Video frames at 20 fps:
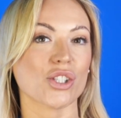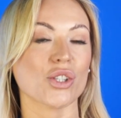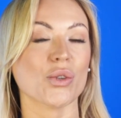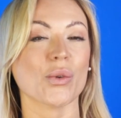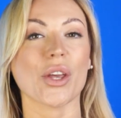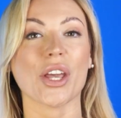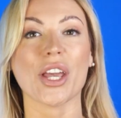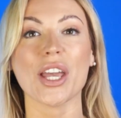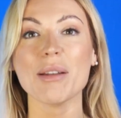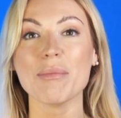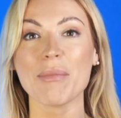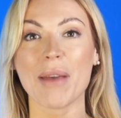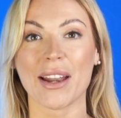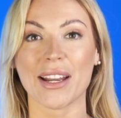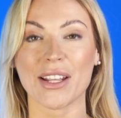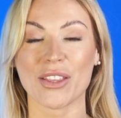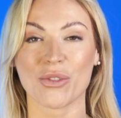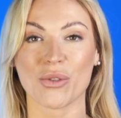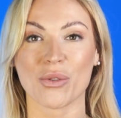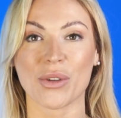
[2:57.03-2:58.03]
to earn
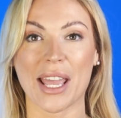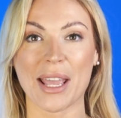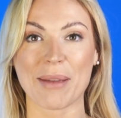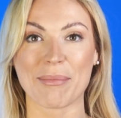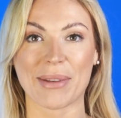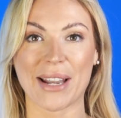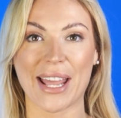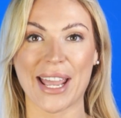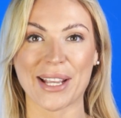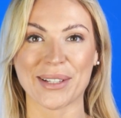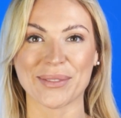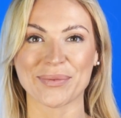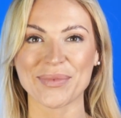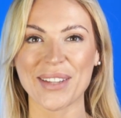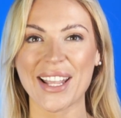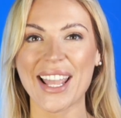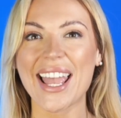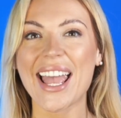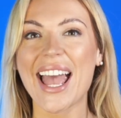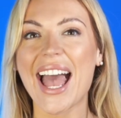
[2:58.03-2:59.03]
money through gameplay.
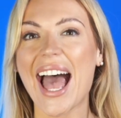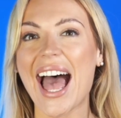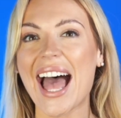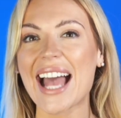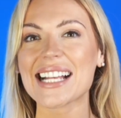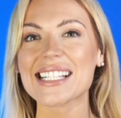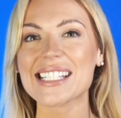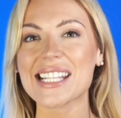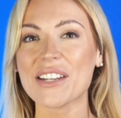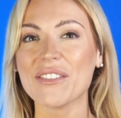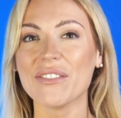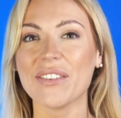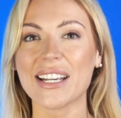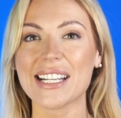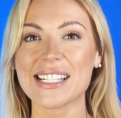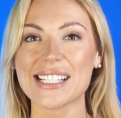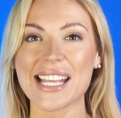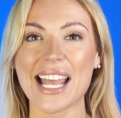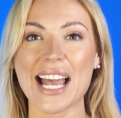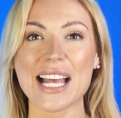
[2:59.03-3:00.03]
Axie
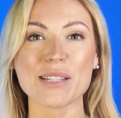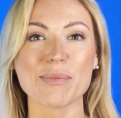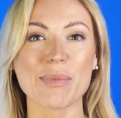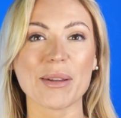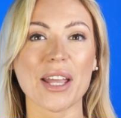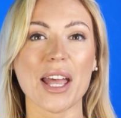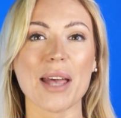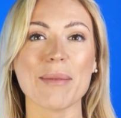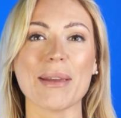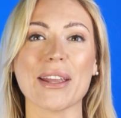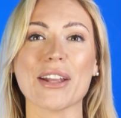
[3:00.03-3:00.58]
Infinity has become